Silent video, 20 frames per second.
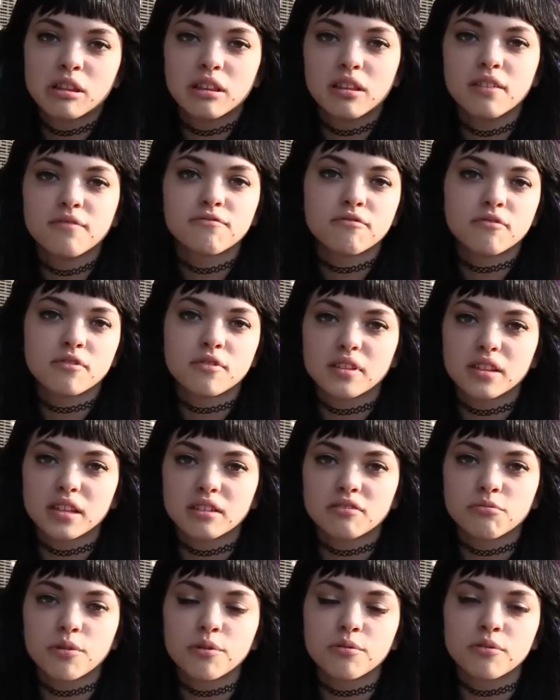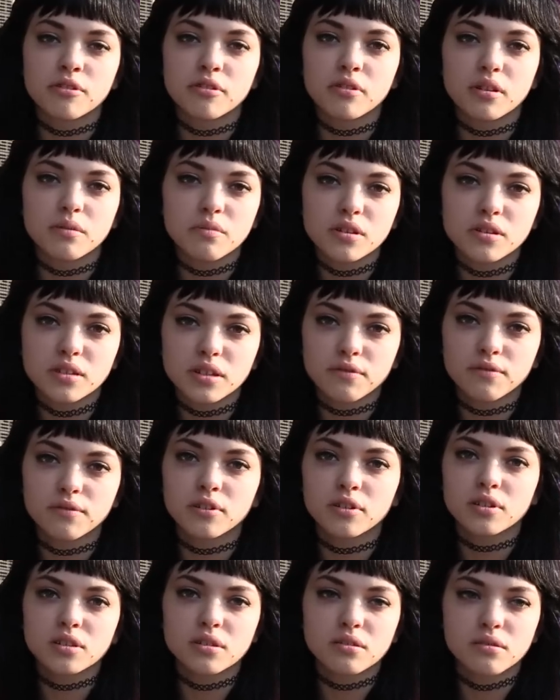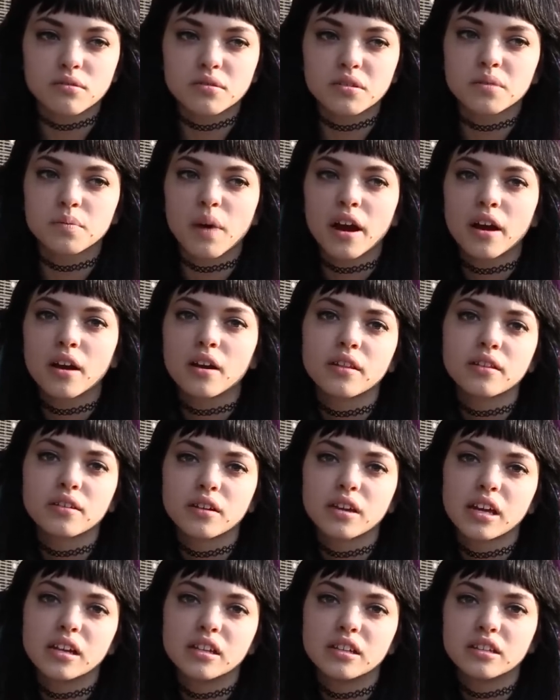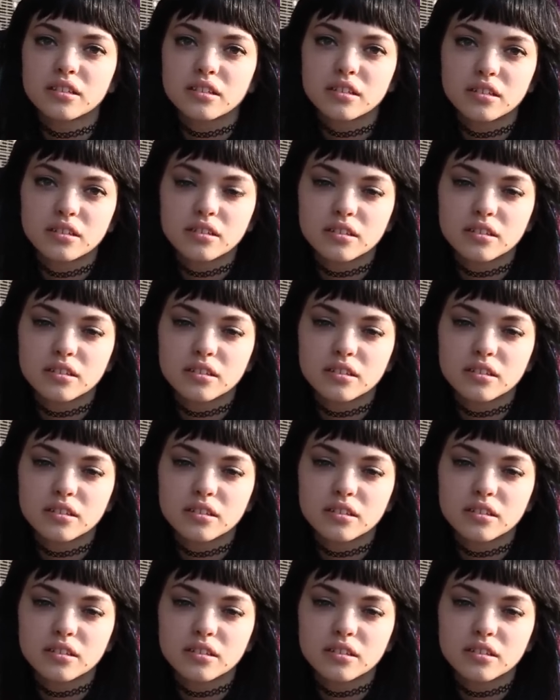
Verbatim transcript: we live for and that's what we're doing music for is to inspire other kids.